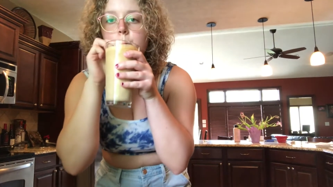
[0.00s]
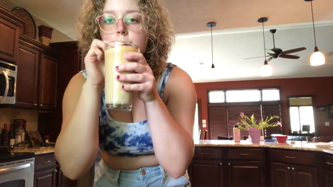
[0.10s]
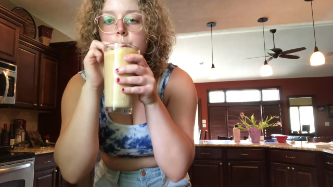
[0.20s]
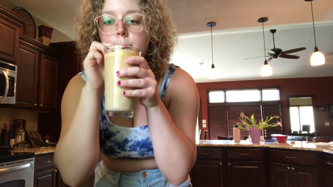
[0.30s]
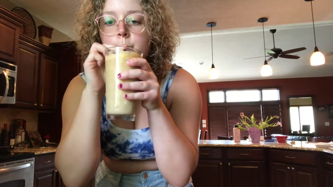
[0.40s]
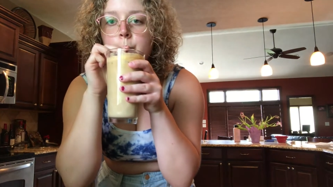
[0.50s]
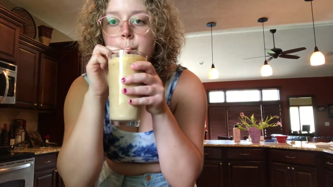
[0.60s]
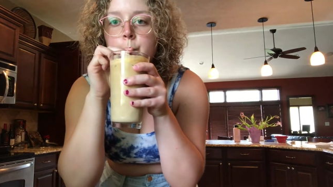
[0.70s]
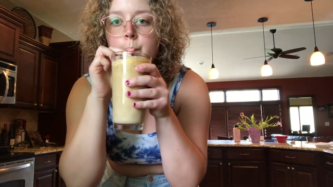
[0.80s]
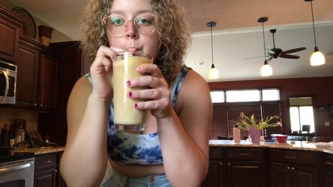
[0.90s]

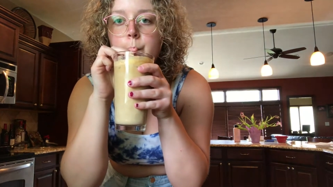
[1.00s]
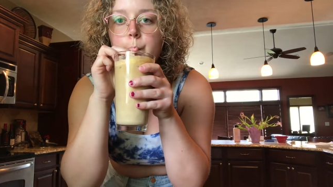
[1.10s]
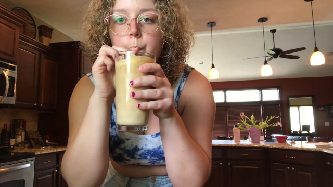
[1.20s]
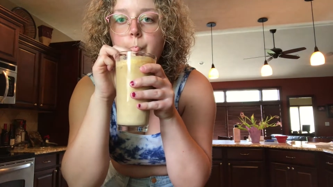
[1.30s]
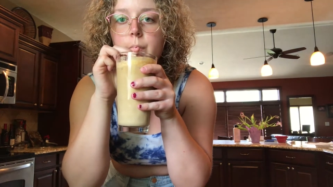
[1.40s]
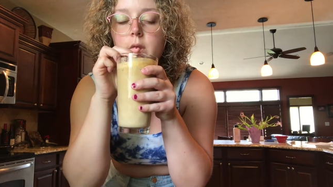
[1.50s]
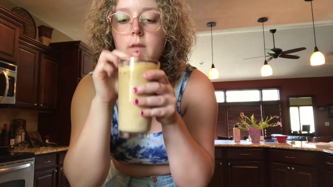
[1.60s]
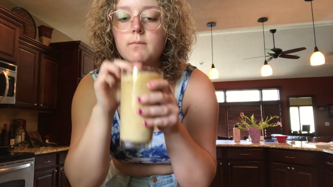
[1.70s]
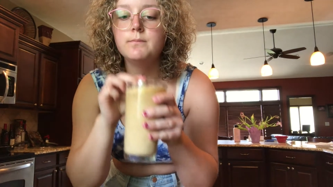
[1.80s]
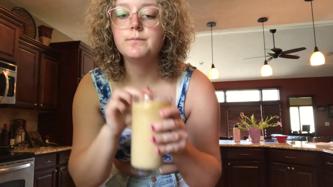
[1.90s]

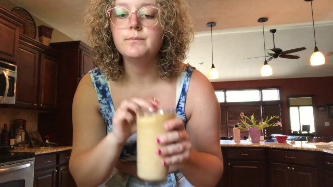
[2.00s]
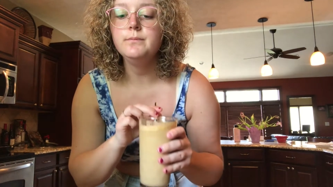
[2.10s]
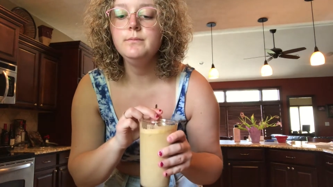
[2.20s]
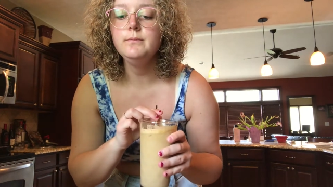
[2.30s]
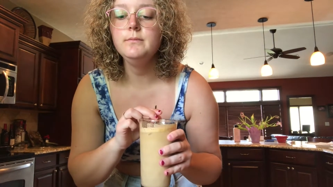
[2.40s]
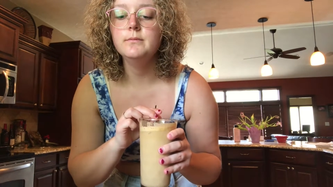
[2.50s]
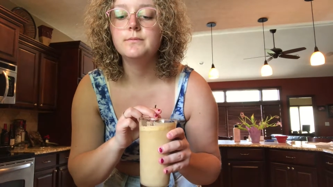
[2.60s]
Nothing is said.